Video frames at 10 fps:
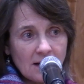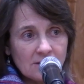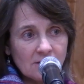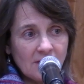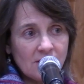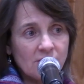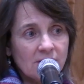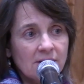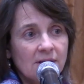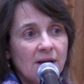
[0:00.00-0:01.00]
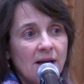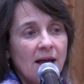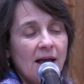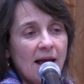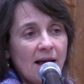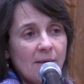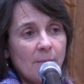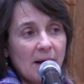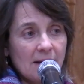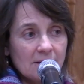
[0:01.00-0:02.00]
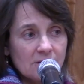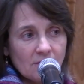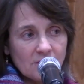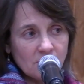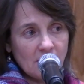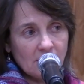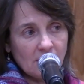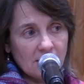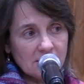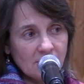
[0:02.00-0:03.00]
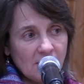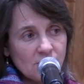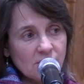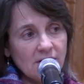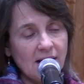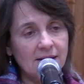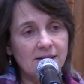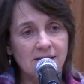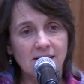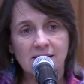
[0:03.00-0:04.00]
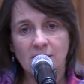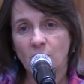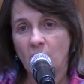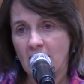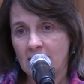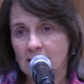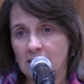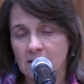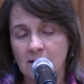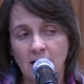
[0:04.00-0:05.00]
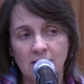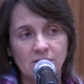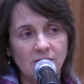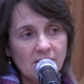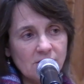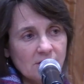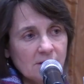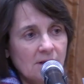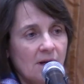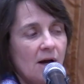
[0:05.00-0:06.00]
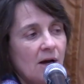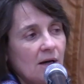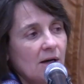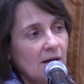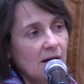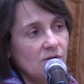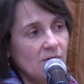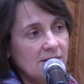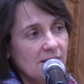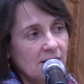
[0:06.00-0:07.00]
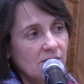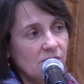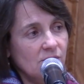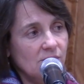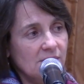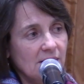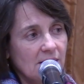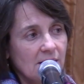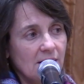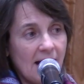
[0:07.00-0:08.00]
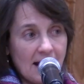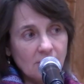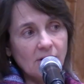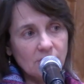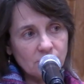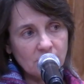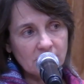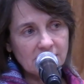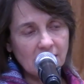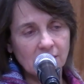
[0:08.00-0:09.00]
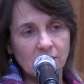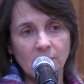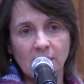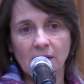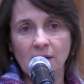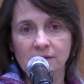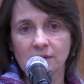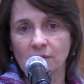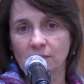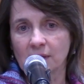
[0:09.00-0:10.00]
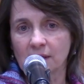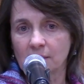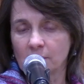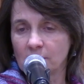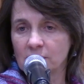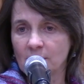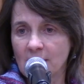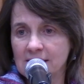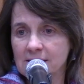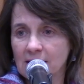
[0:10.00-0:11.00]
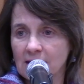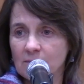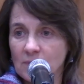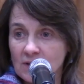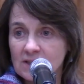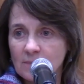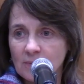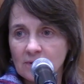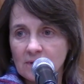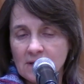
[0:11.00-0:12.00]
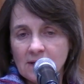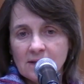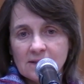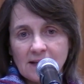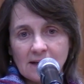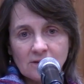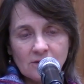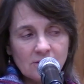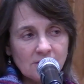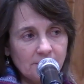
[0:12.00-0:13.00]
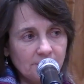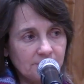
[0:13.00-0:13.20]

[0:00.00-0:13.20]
conservation, but surface water conservation and system-wide conservation, addressing issues in the agricultural sector, but also the domestic and municipal sectors.